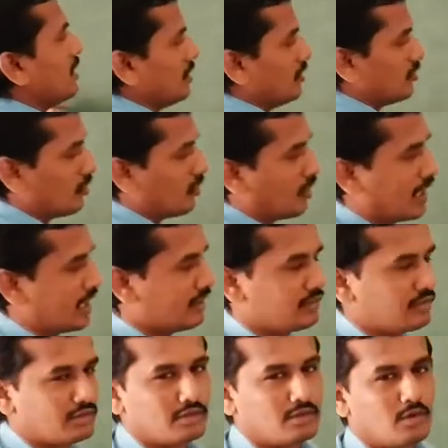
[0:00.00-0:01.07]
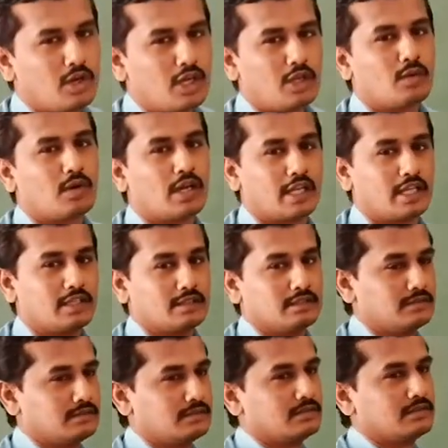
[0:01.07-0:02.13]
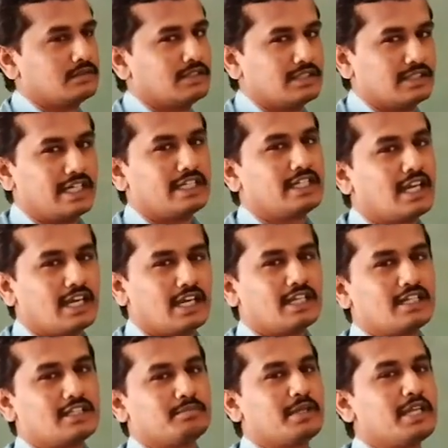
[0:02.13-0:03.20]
is known as kolikondai, red colored,